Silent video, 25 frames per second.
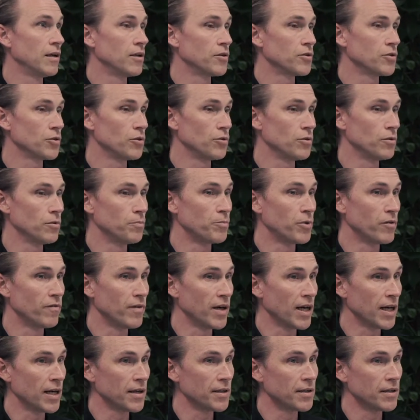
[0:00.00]
to
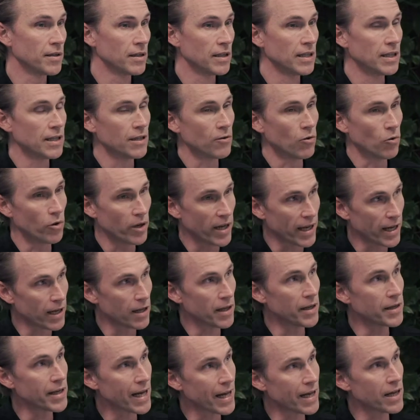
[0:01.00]
provide
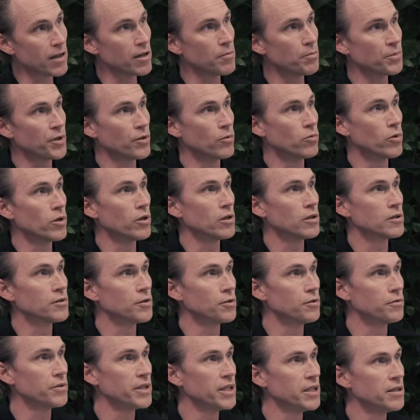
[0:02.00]
and help the world
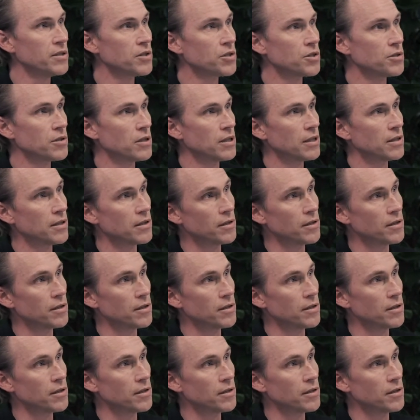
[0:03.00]
to reach